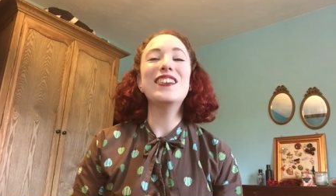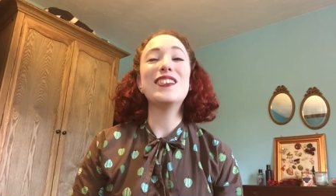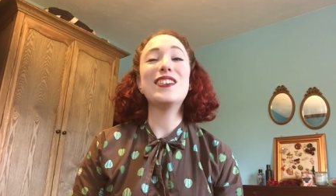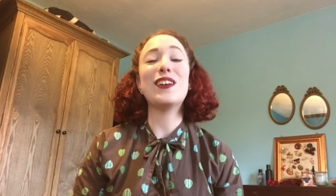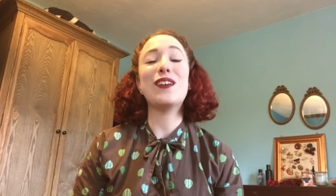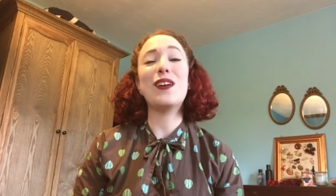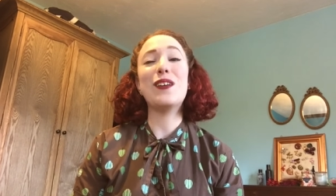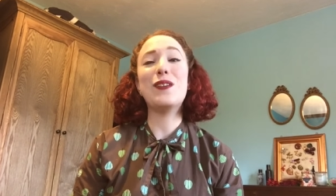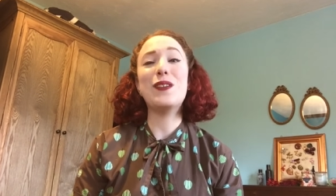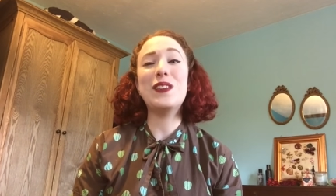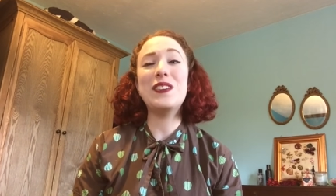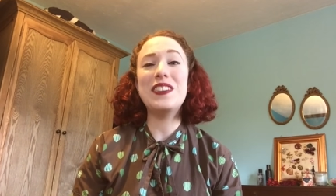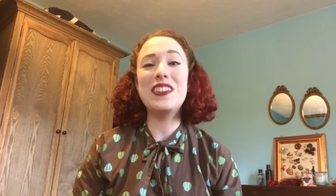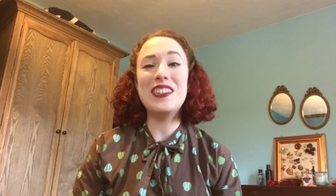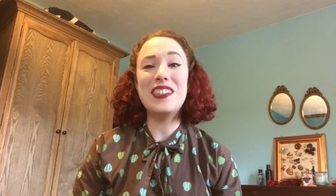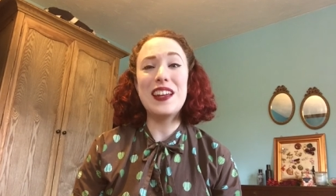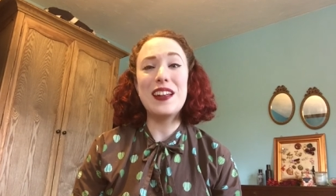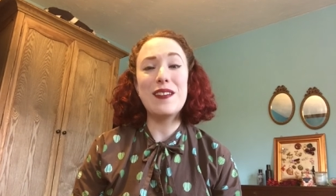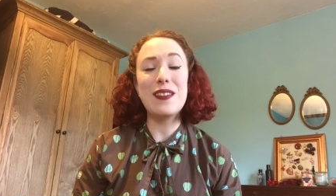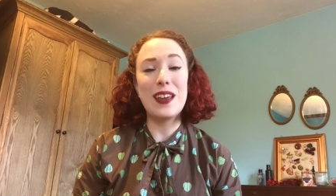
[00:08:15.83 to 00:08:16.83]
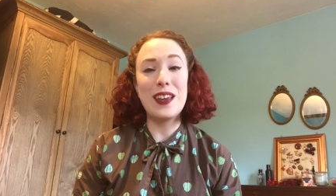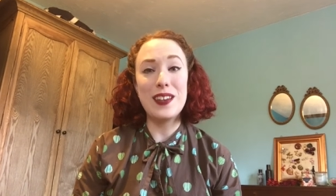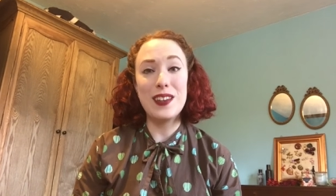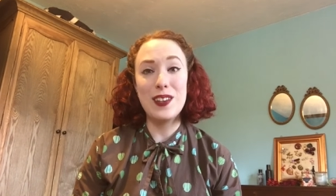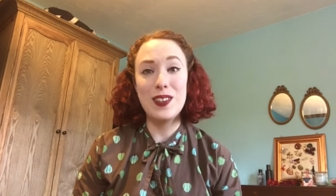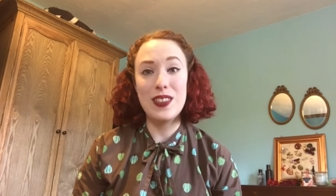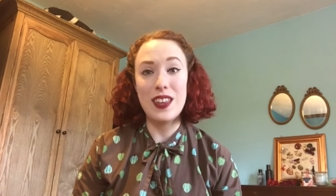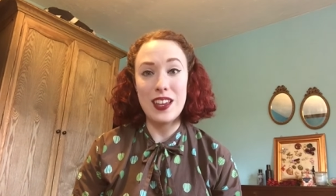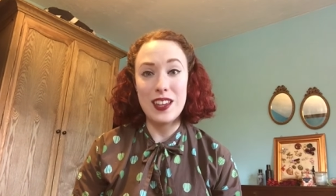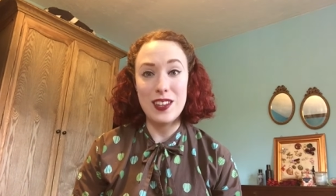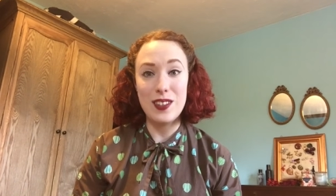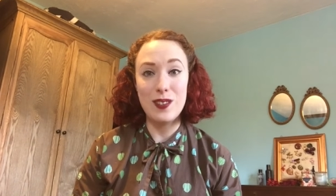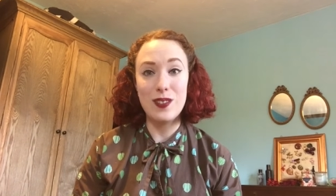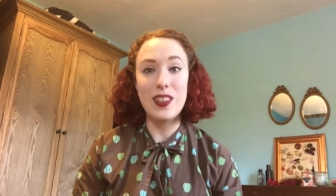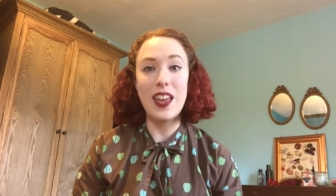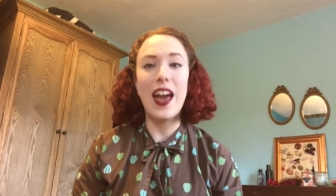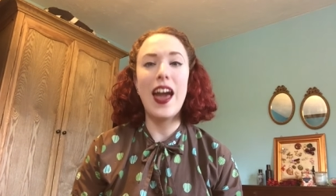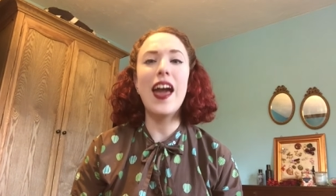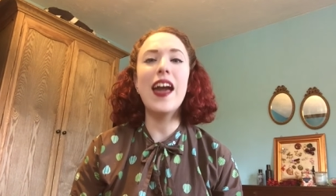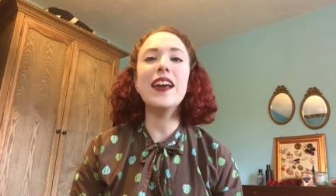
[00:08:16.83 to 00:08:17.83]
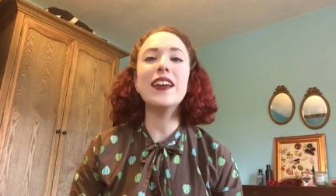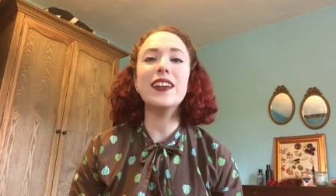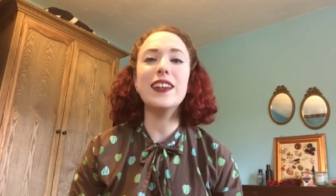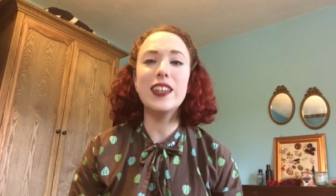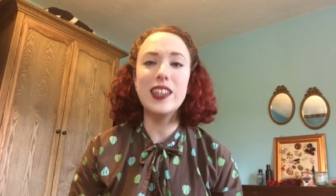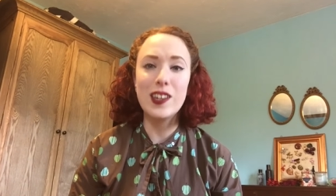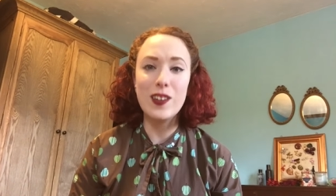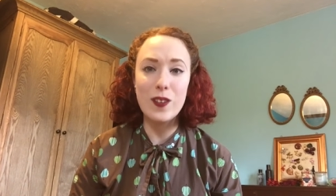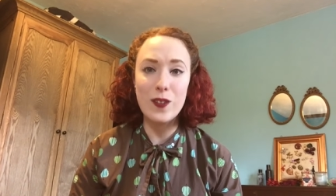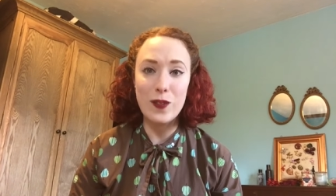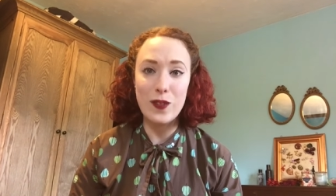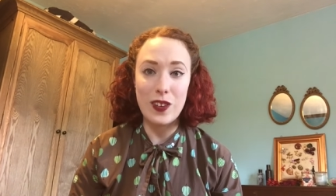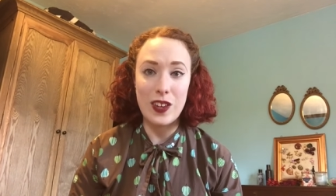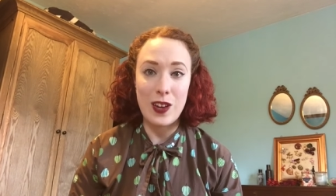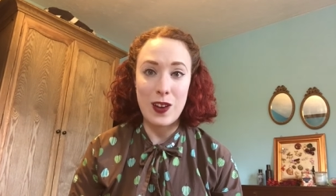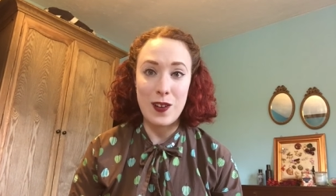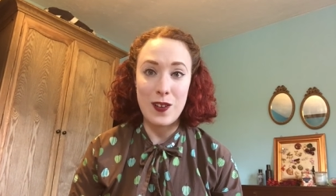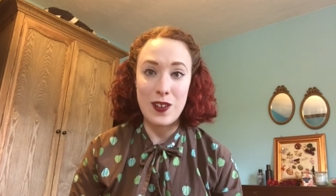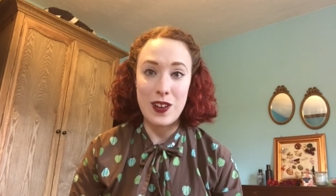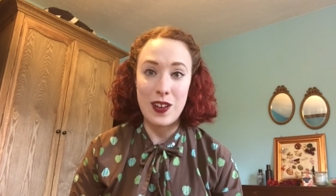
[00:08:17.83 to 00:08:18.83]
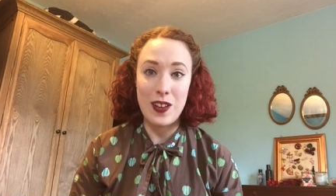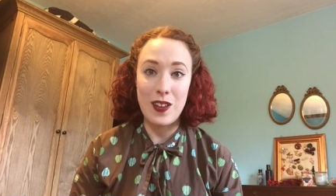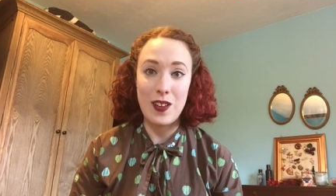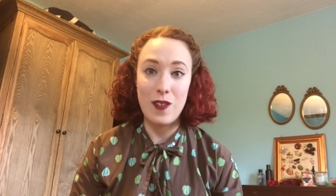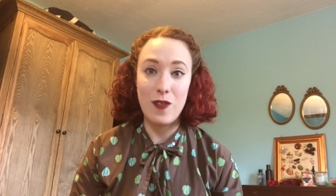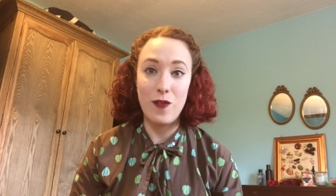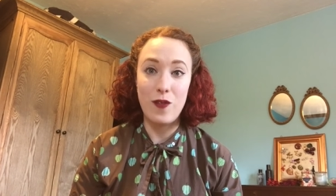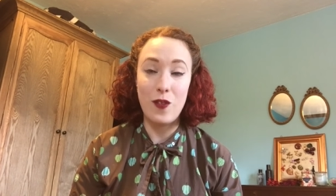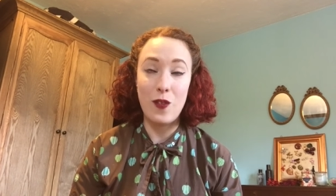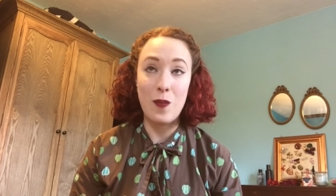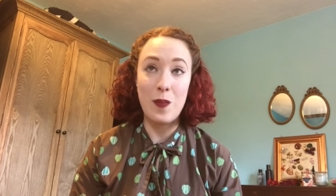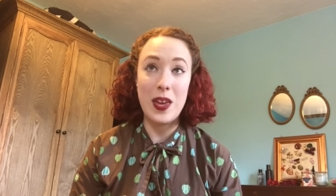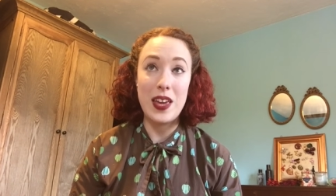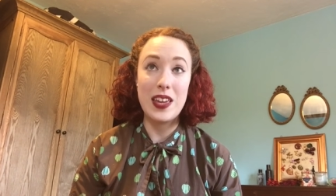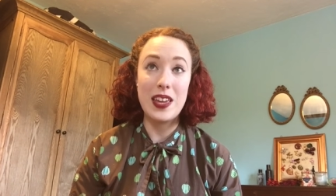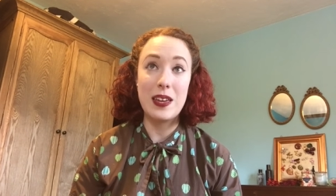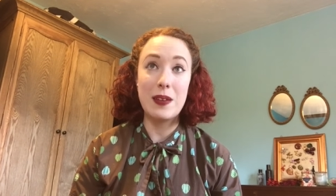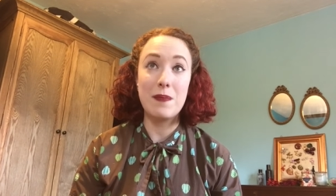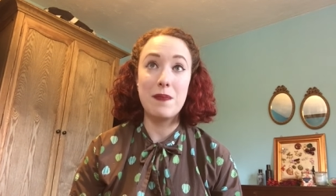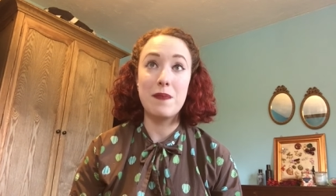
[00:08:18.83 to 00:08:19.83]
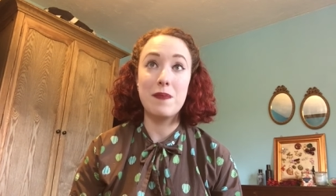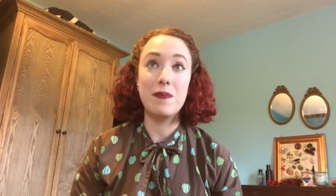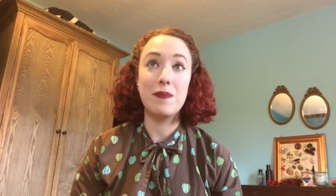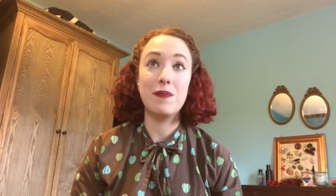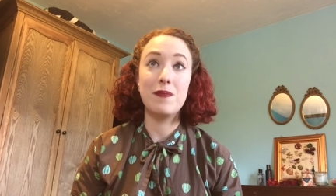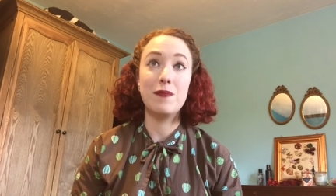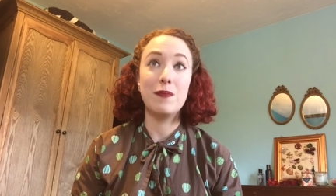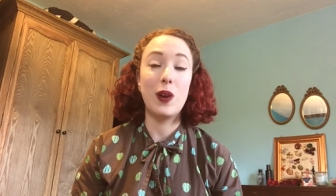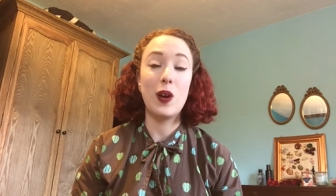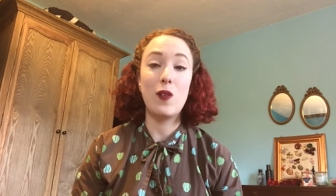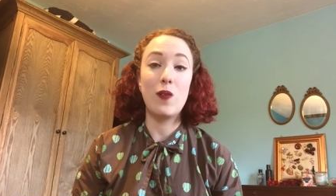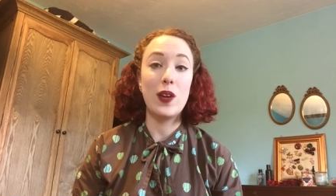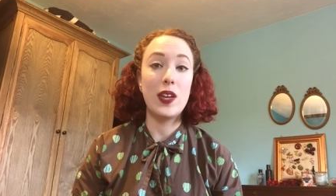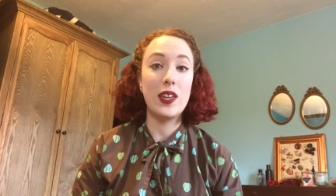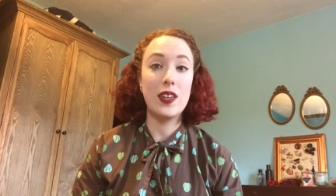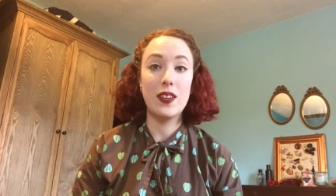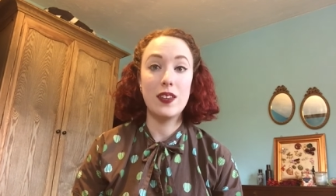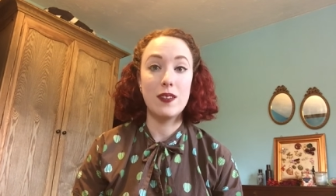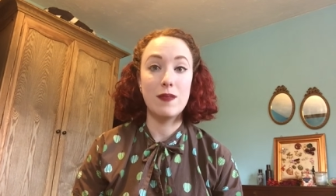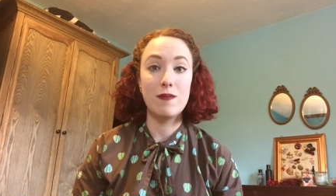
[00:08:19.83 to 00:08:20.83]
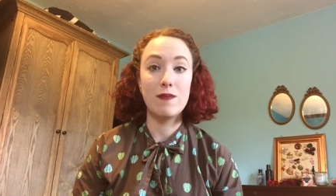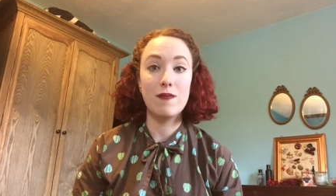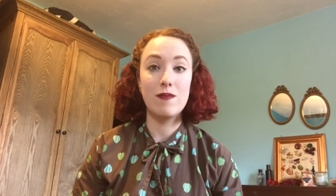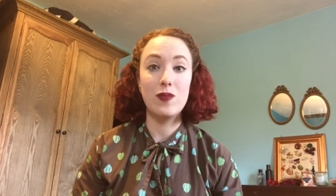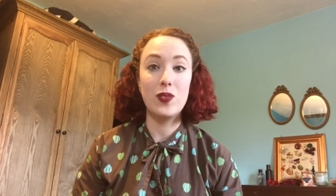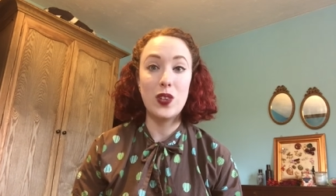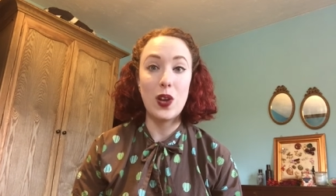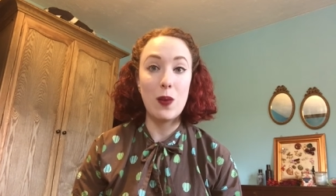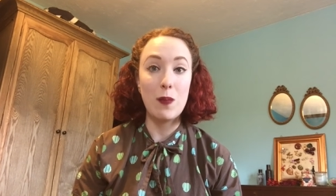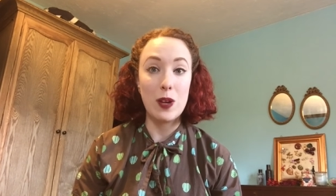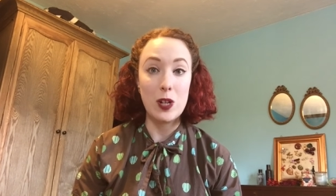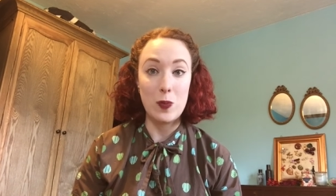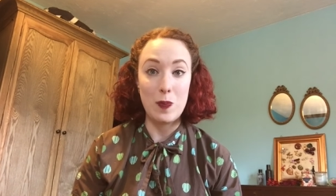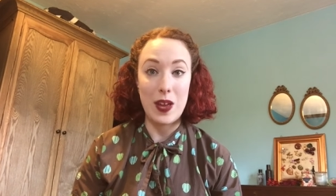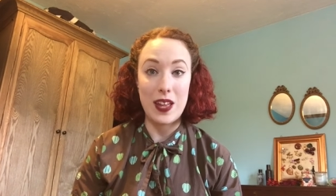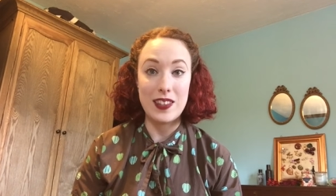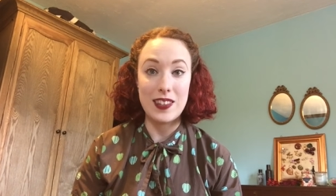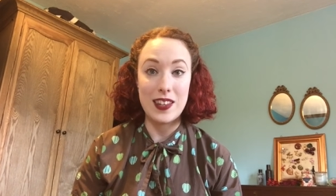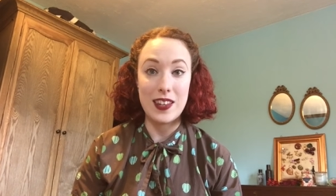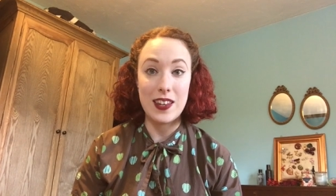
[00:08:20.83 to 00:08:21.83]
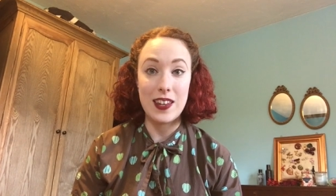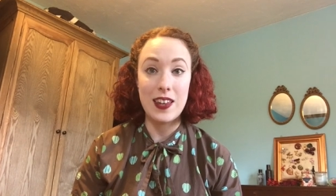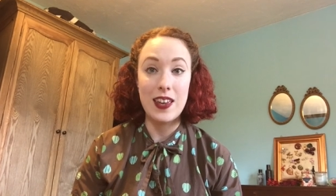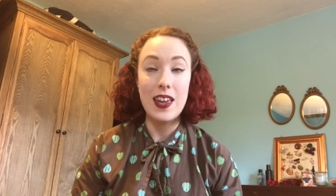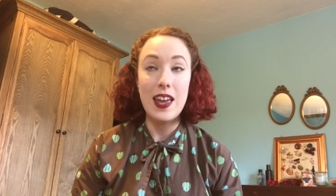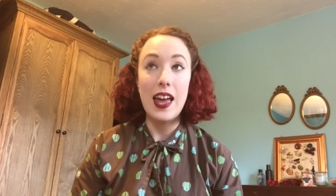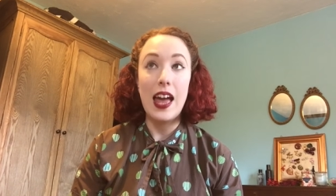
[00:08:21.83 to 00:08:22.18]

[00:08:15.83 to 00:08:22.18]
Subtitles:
So I wanted to say thank you, thank you, thank you, Fiona, for making my week so much better.